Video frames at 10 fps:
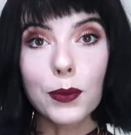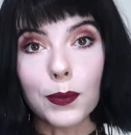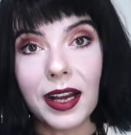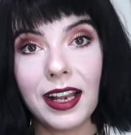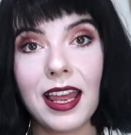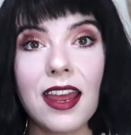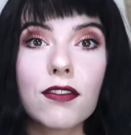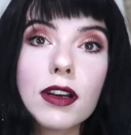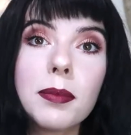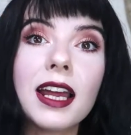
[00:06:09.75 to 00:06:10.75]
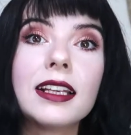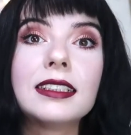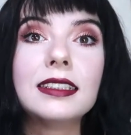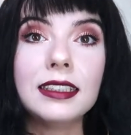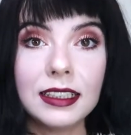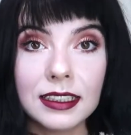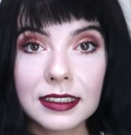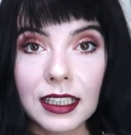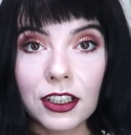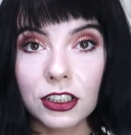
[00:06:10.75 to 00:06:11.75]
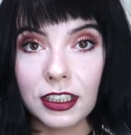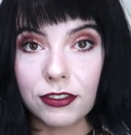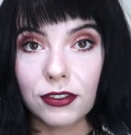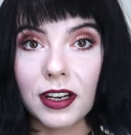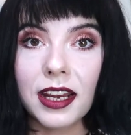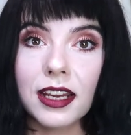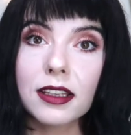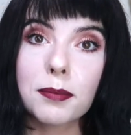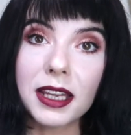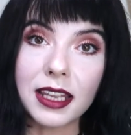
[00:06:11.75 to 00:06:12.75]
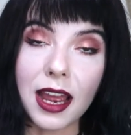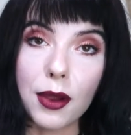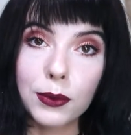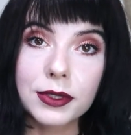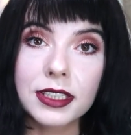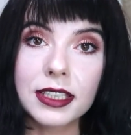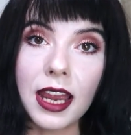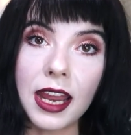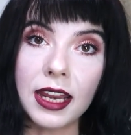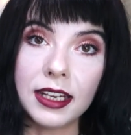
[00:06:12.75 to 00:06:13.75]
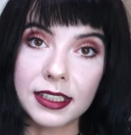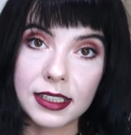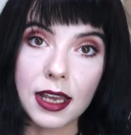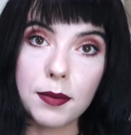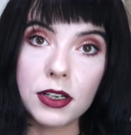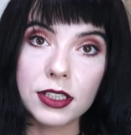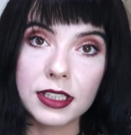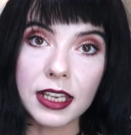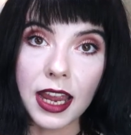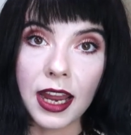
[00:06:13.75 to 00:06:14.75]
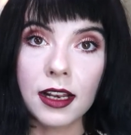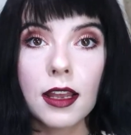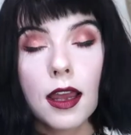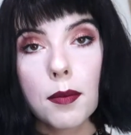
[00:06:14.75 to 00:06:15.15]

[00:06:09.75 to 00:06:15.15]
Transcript: Well, everybody's needs are different, but I would say in the summer sale